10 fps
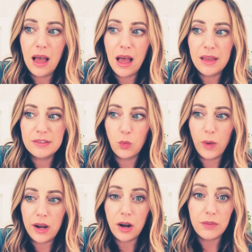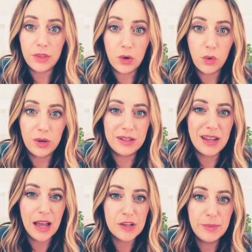as aware of their own
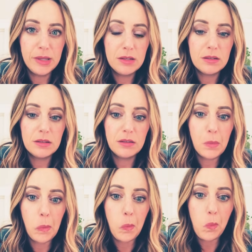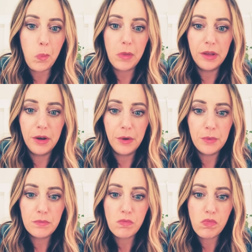attachment, you know?